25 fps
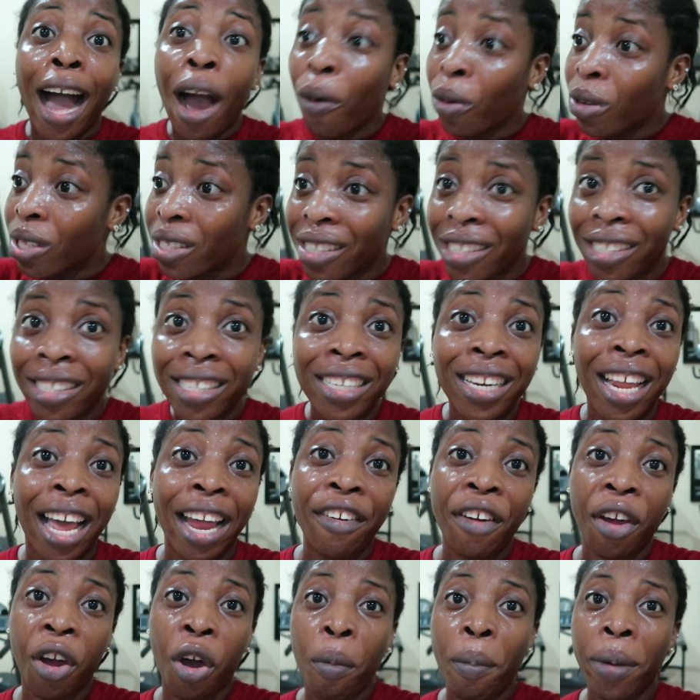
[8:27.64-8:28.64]
I was still seeing
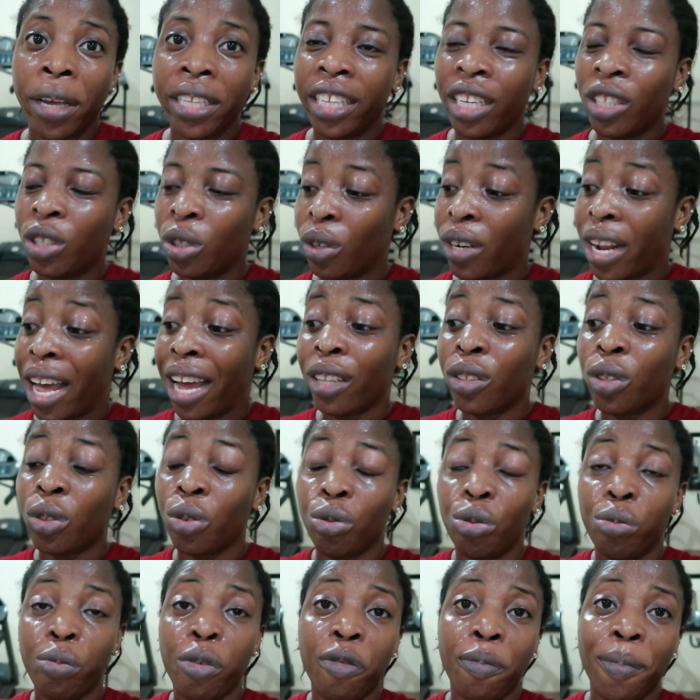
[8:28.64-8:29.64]
her recommendation, I had
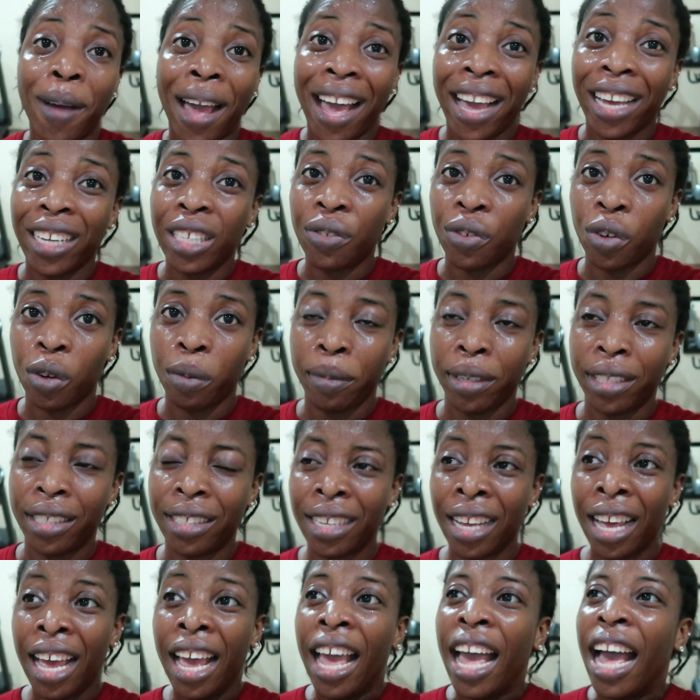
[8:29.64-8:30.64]
to remove my eyes from
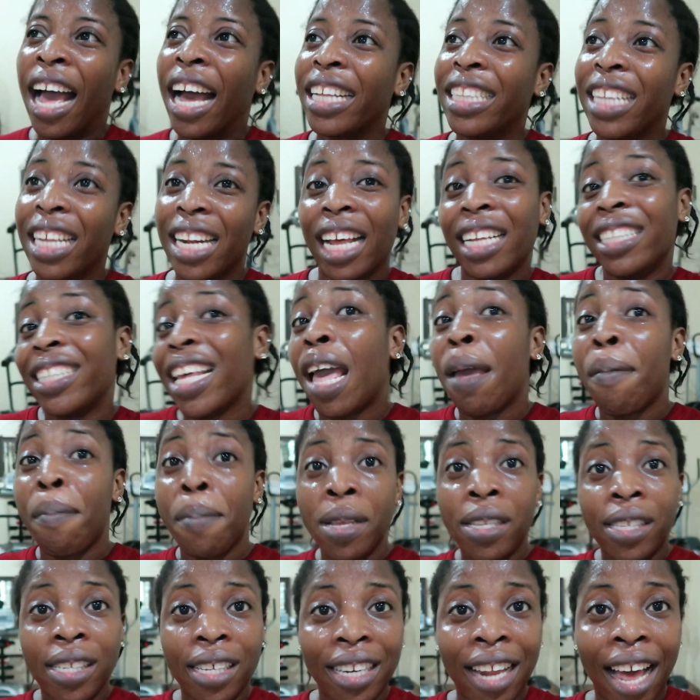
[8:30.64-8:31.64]
it. And then I
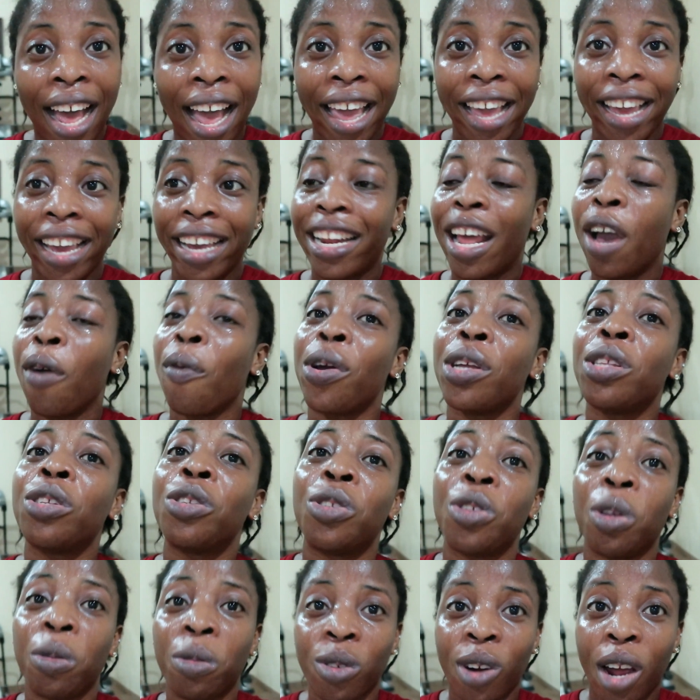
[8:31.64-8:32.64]
started missing her again, I went
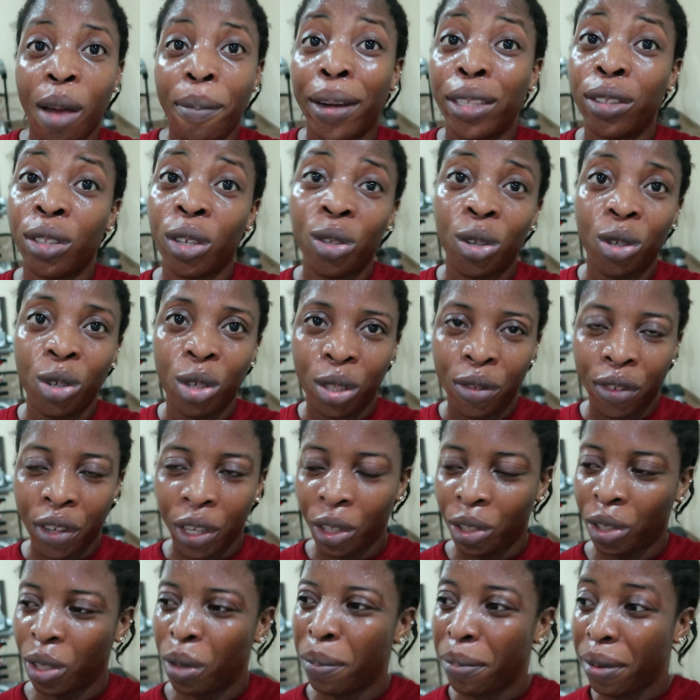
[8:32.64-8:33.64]
to subscribe, I turned on
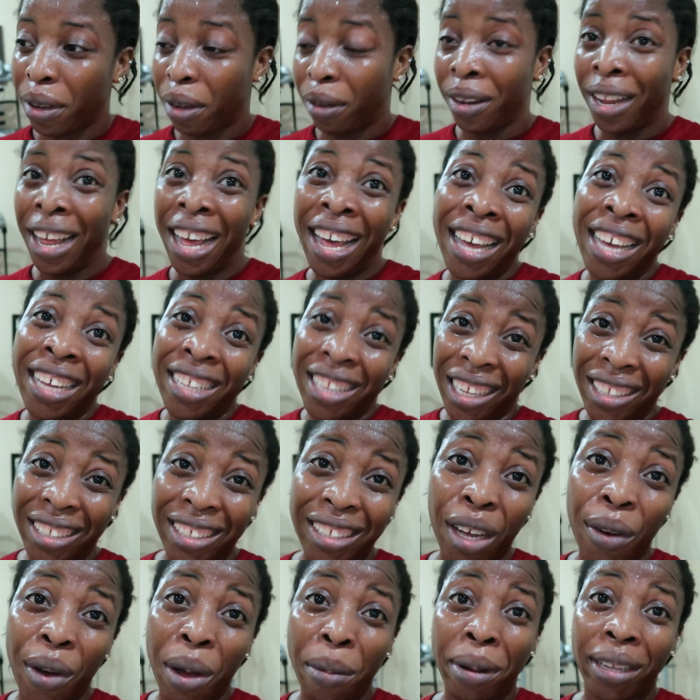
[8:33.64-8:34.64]
notification bell.
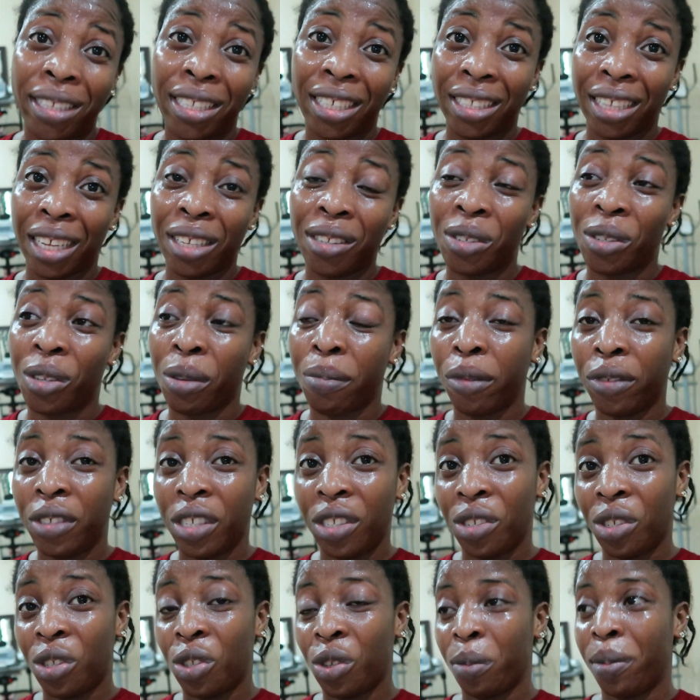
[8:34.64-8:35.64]
That is how I'm addicted to some of
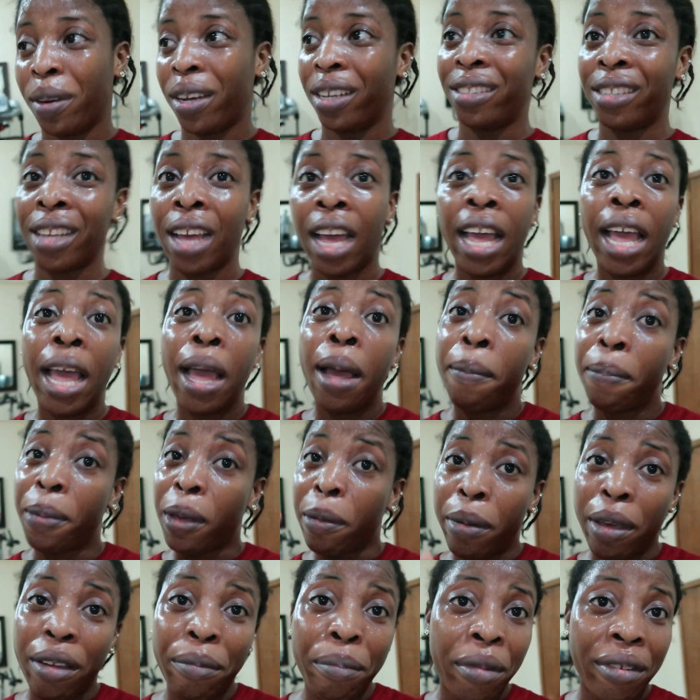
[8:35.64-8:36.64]
these YouTubers.
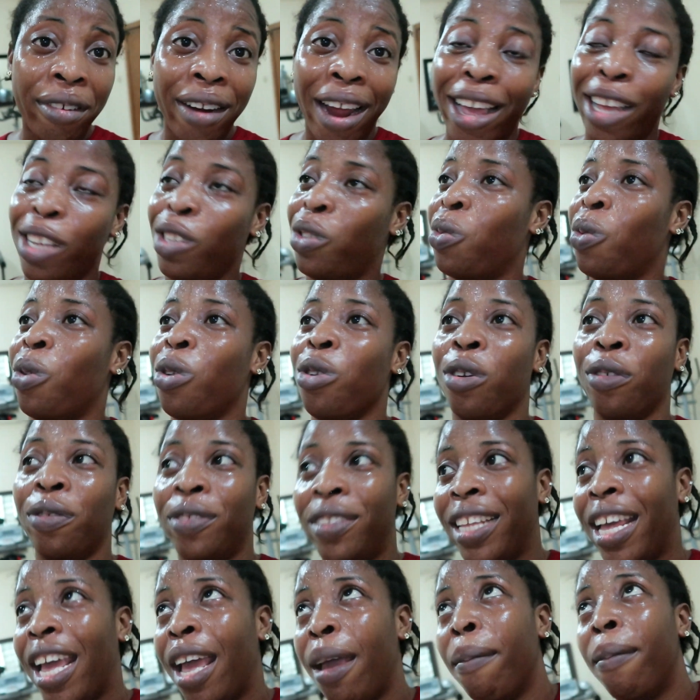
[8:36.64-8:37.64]
Baby Mira is one
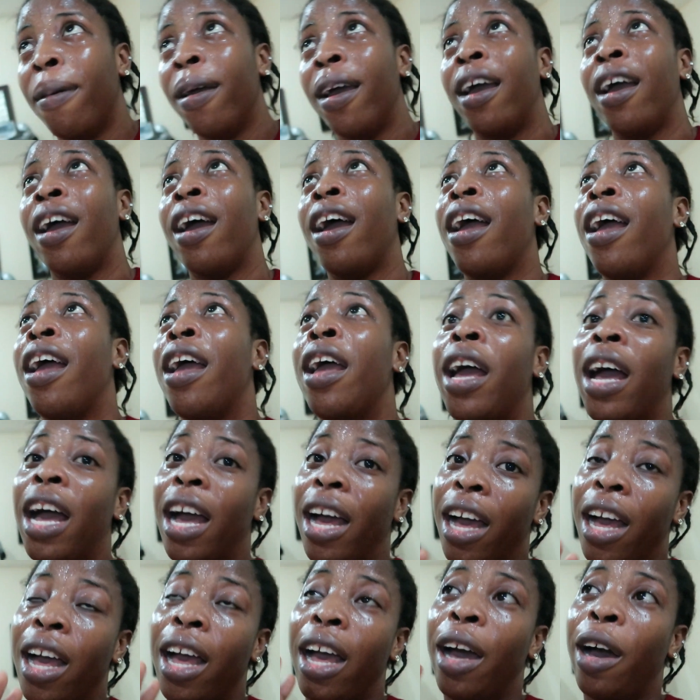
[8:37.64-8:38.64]
of them.
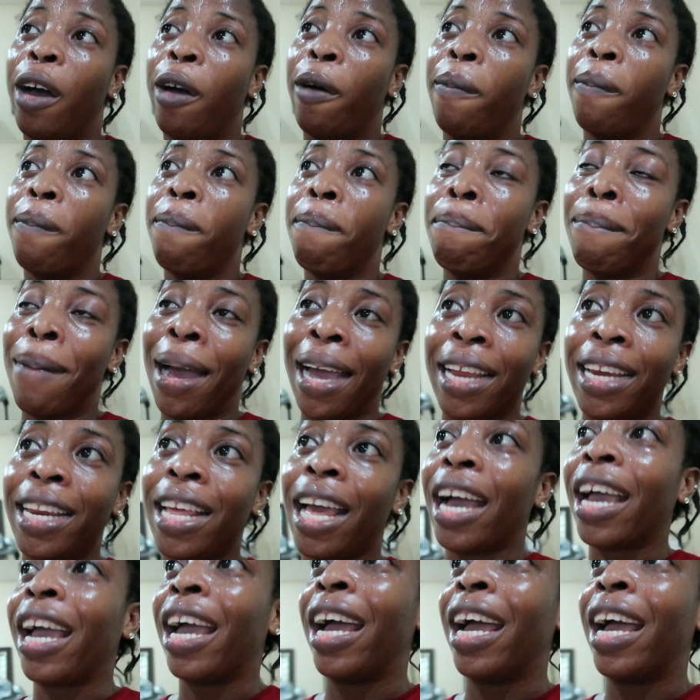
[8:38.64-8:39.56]
Miley